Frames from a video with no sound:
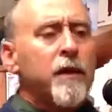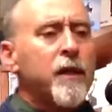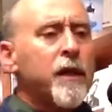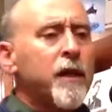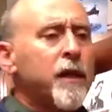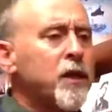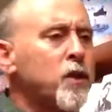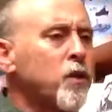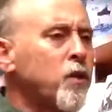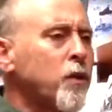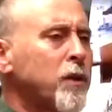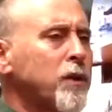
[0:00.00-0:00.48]

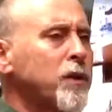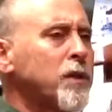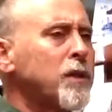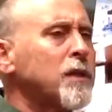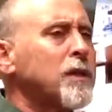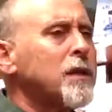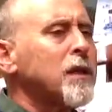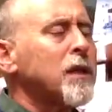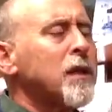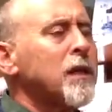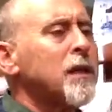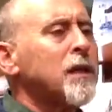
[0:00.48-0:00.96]

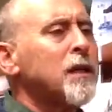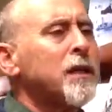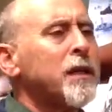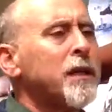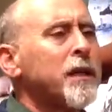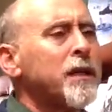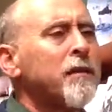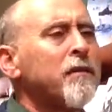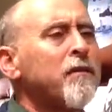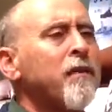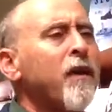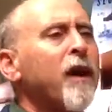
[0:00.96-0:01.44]
Israel's
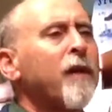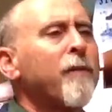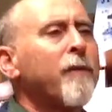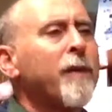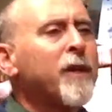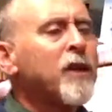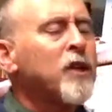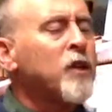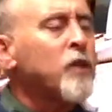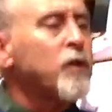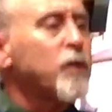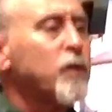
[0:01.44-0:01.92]

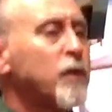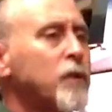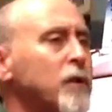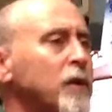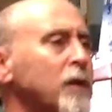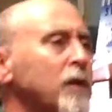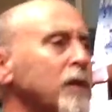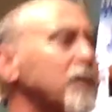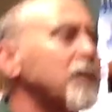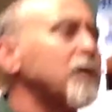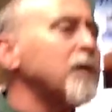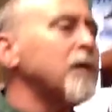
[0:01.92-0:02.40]
environmental
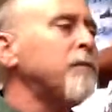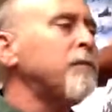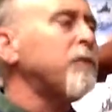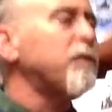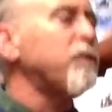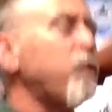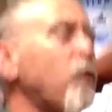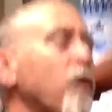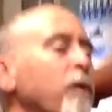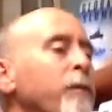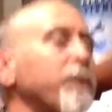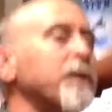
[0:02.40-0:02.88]

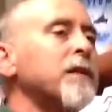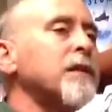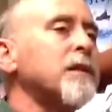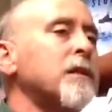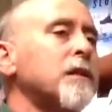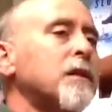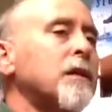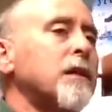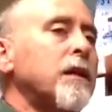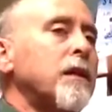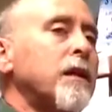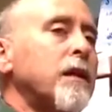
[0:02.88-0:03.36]
performance,
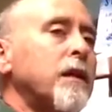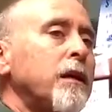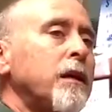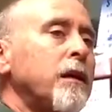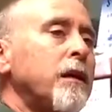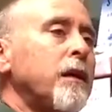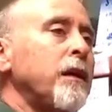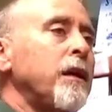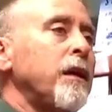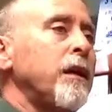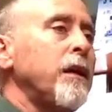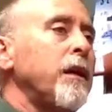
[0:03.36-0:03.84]

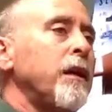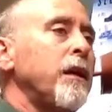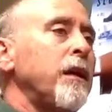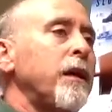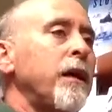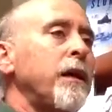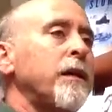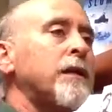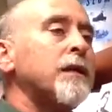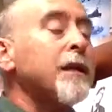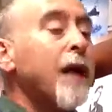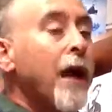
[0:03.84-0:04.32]

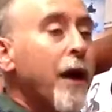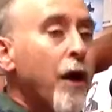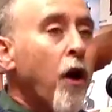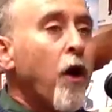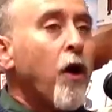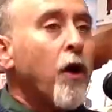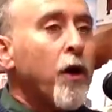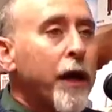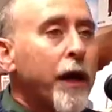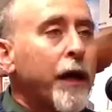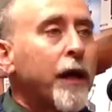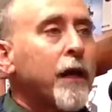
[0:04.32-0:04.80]
it's not
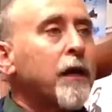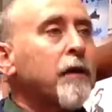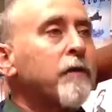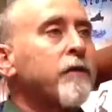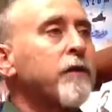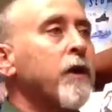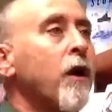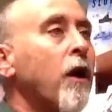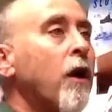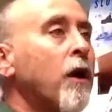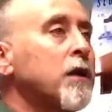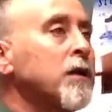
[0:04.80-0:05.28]
all negative.
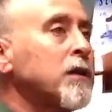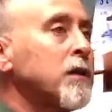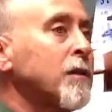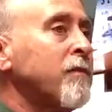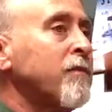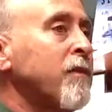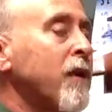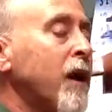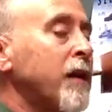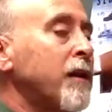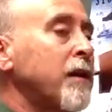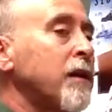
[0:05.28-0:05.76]
There are
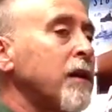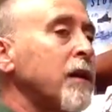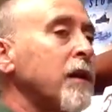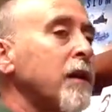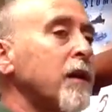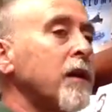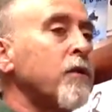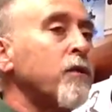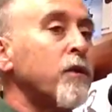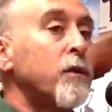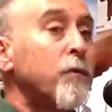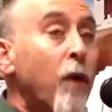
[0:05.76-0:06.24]
some, I think,
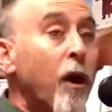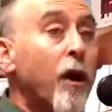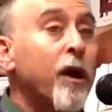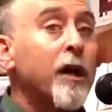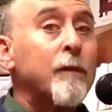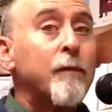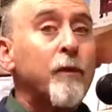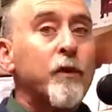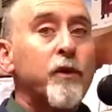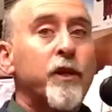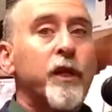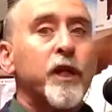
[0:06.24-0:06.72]

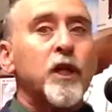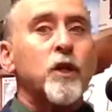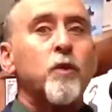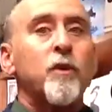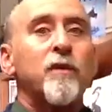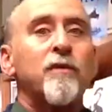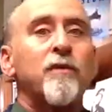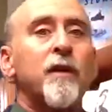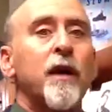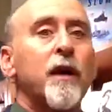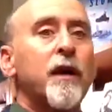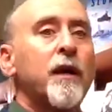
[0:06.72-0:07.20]
remarkable things
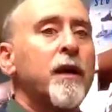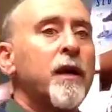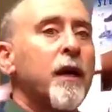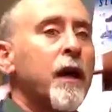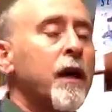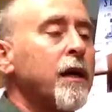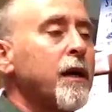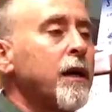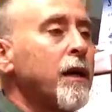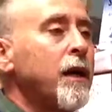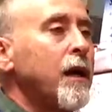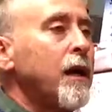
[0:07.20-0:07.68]
we've done, and
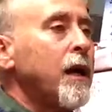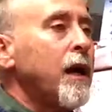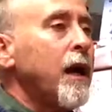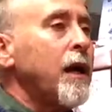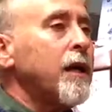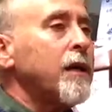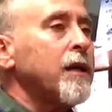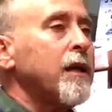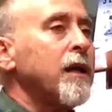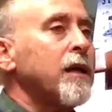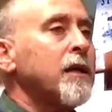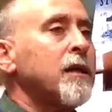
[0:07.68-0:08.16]
I
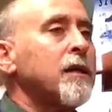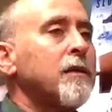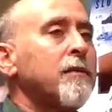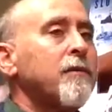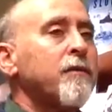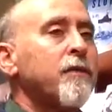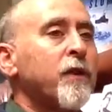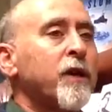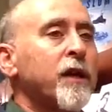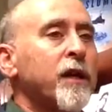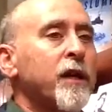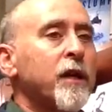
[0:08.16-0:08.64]
think
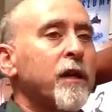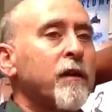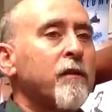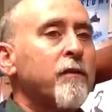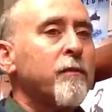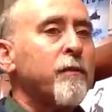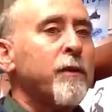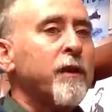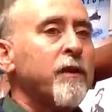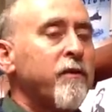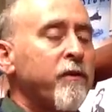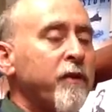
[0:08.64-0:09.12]
if you're going to
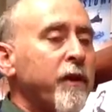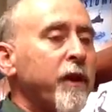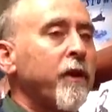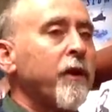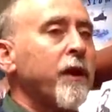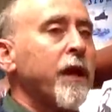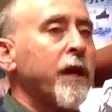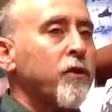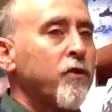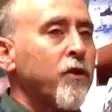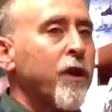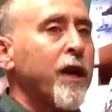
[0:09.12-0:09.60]
be fair,
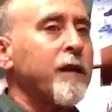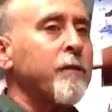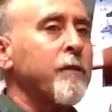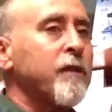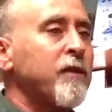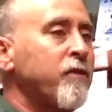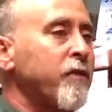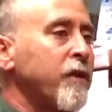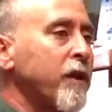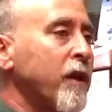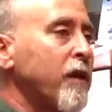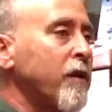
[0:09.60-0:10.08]
and I try to be
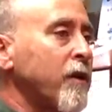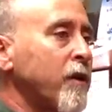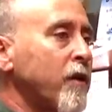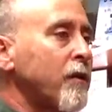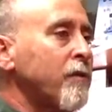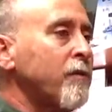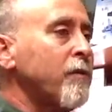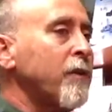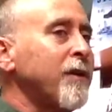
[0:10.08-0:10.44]
fair, although